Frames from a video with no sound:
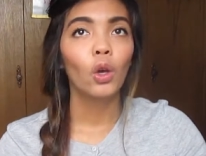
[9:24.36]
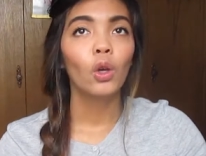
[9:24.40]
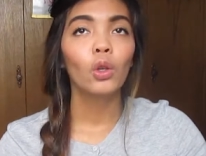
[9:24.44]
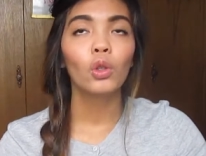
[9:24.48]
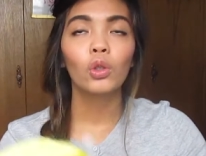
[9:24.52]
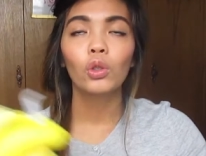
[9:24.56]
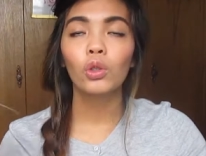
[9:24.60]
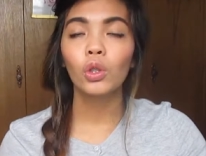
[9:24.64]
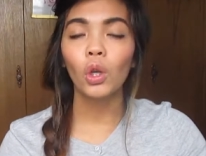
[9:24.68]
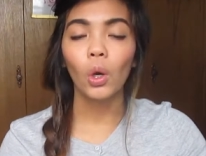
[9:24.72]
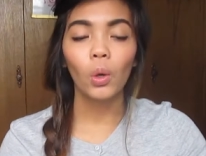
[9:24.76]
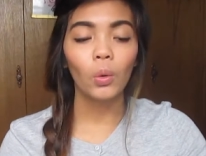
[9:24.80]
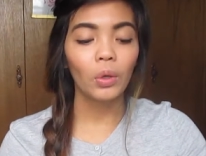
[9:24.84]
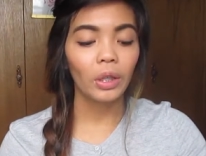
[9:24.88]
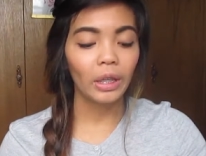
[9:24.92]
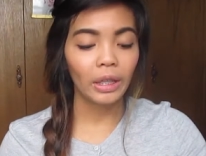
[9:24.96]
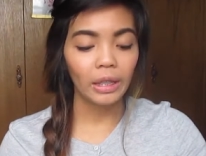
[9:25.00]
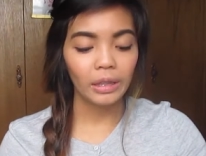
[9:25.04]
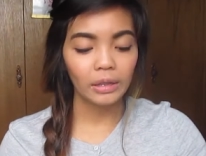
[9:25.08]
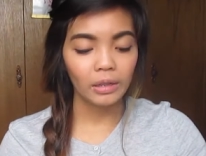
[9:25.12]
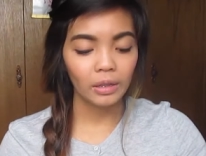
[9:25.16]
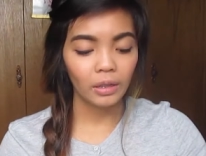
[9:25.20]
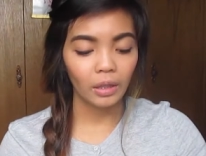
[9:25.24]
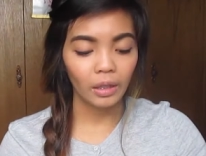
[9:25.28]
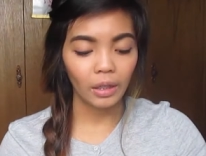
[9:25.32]
so
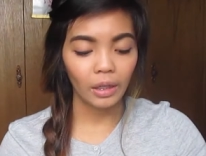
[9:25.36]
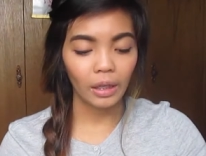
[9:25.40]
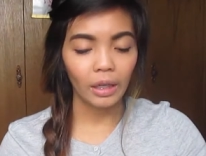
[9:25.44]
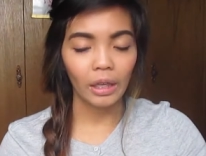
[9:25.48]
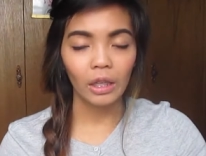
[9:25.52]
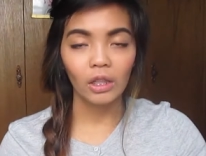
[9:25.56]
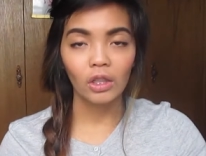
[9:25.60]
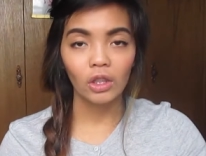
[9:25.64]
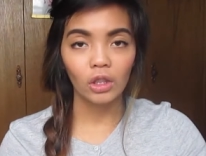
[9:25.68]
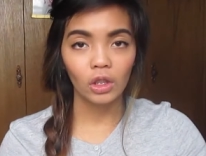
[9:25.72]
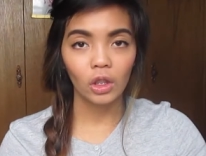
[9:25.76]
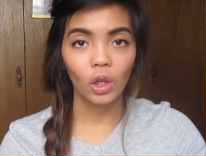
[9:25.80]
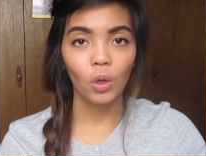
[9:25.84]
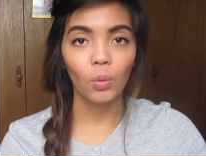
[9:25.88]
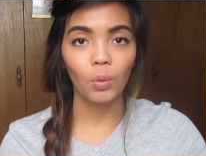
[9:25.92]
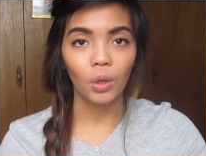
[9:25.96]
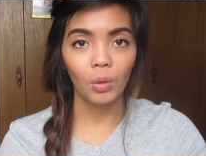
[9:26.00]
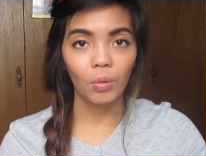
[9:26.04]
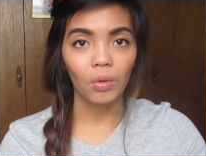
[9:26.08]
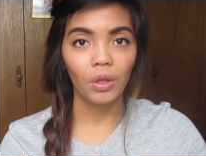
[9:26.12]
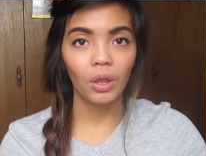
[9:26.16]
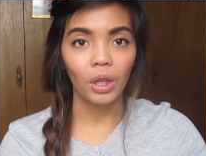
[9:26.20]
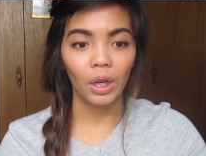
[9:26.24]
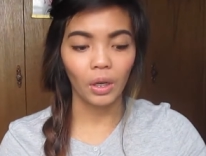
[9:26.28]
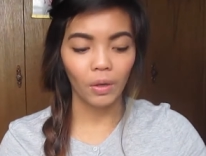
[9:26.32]
easily and so
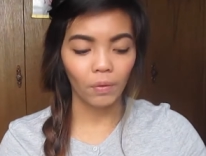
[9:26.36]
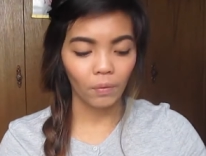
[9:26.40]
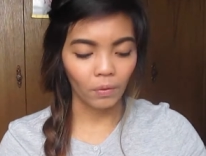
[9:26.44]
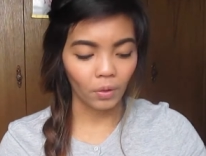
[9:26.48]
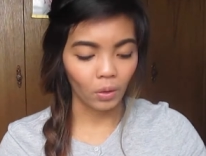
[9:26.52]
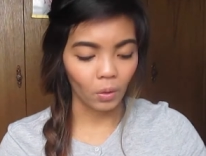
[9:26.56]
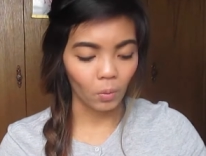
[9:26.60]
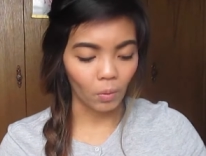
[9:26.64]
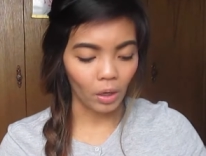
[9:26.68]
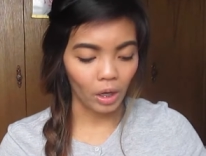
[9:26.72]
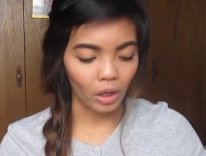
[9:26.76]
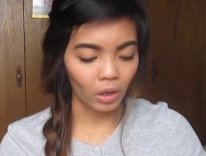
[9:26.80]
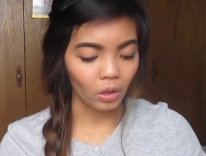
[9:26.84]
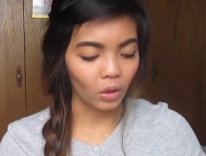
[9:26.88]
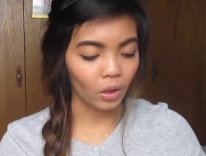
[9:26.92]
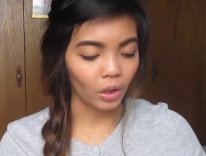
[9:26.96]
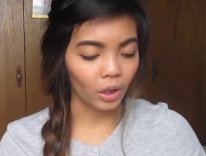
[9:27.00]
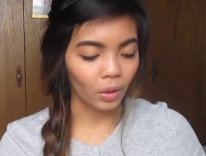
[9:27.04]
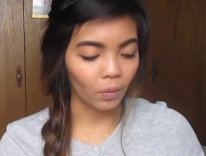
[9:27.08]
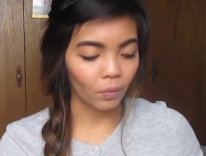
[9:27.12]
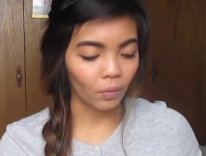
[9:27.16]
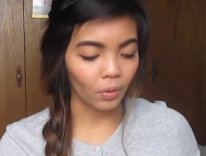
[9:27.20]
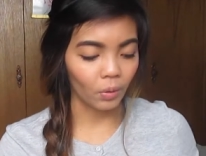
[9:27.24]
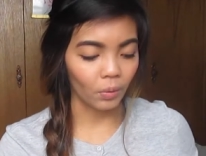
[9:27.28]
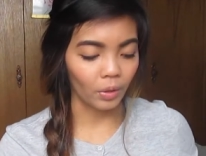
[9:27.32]
we were there for a while
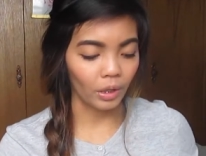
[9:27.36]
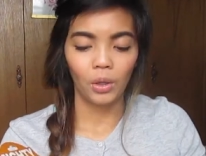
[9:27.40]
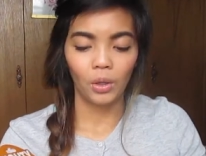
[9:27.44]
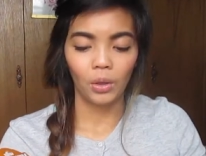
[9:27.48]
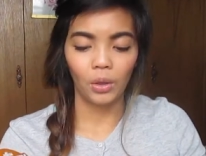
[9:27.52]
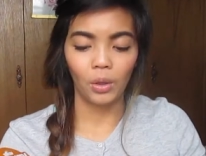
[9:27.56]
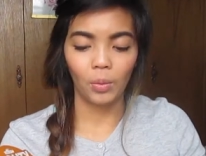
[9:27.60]
looking for one.